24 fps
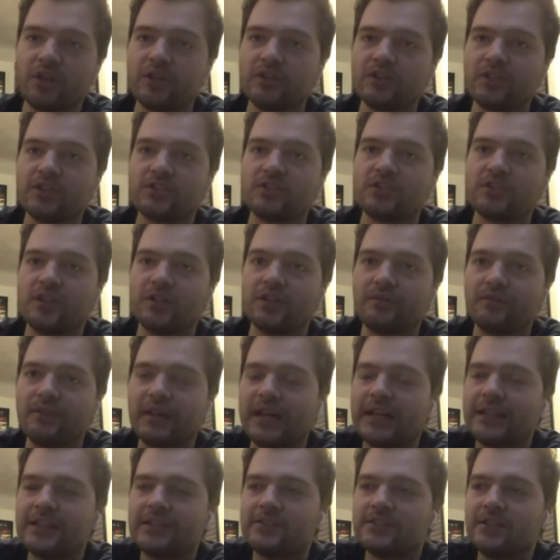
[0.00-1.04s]
Doesn't know the
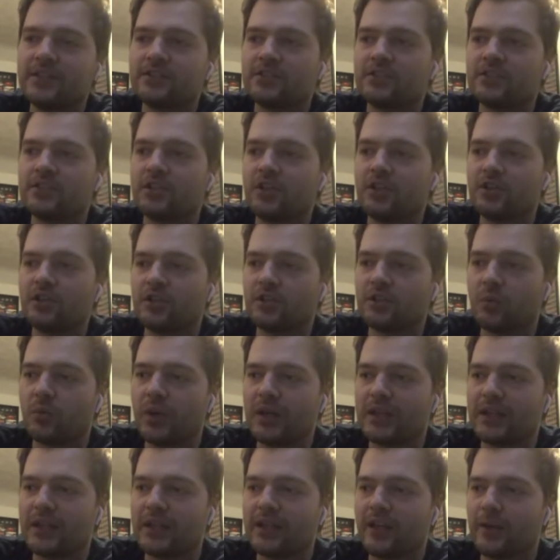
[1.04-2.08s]
fans, doesn't know the way
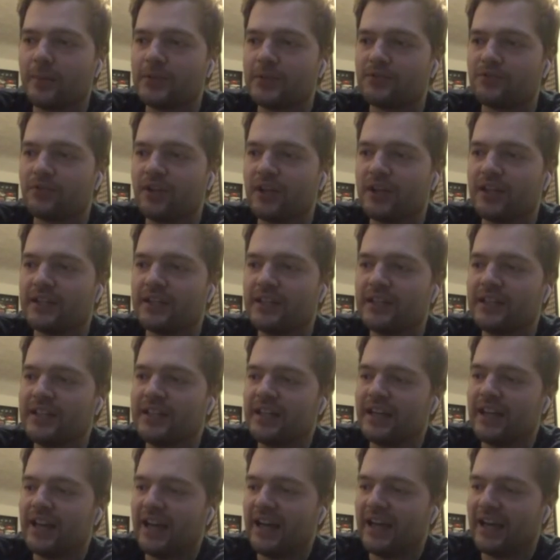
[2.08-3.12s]
the club is run.
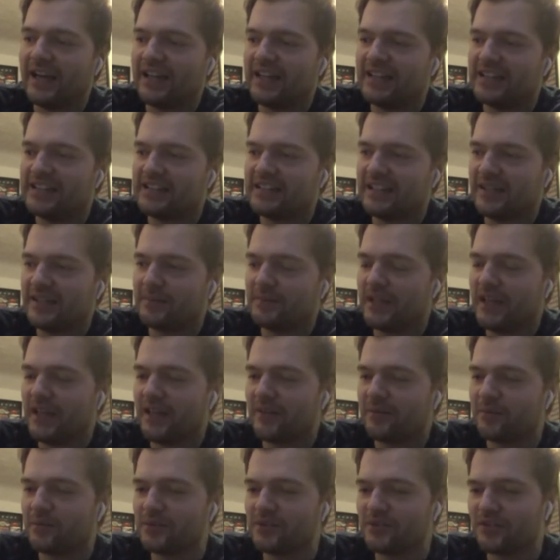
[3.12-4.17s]
And
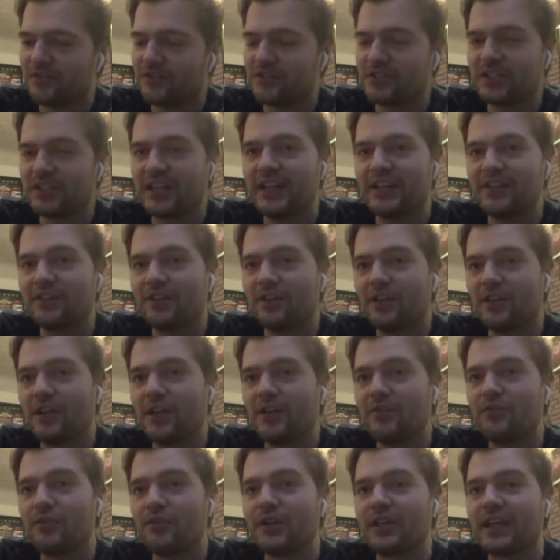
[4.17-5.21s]
we're sort of starting all
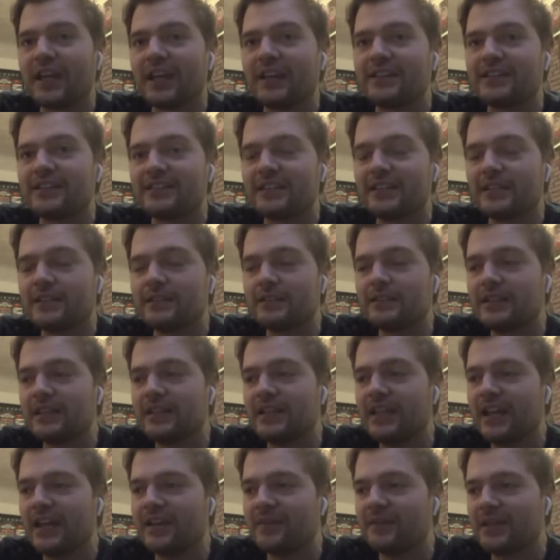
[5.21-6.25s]
over again. So
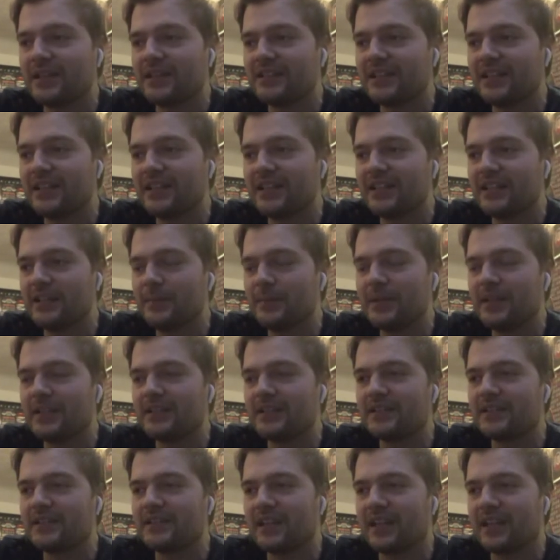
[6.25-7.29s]
yeah, it's a little bit,
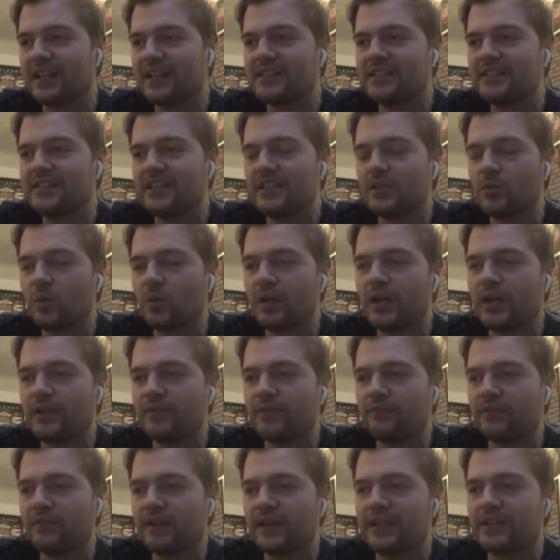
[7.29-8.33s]
I can see why
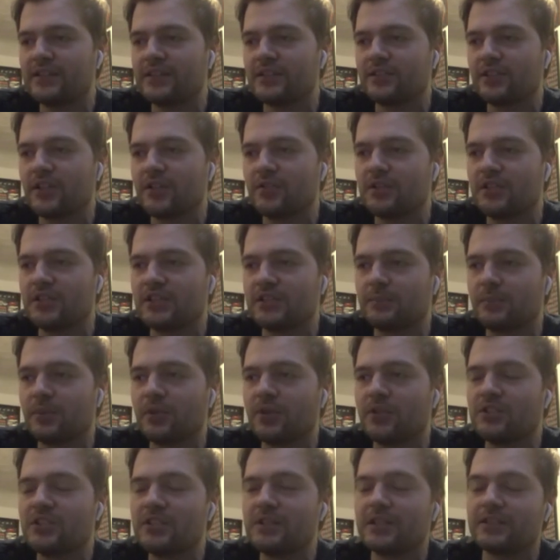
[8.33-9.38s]
fans are so
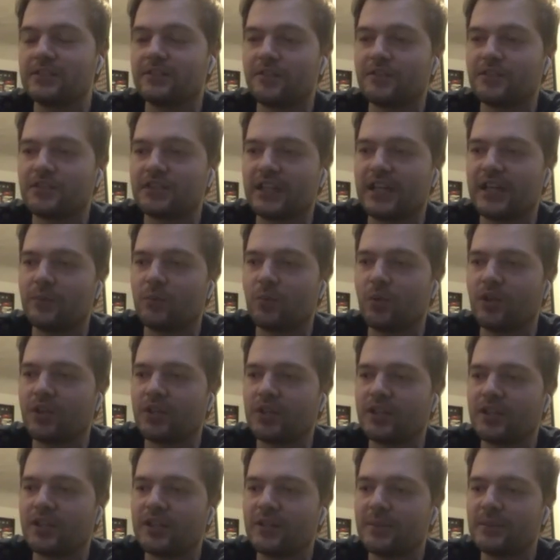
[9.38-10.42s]
disappointed, because obviously I'm one
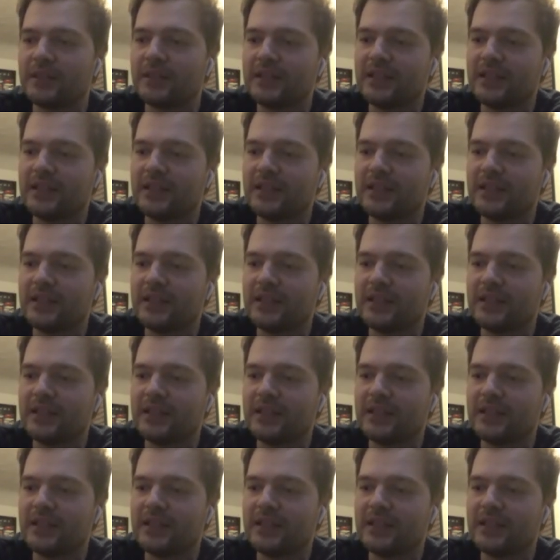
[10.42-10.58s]
of them.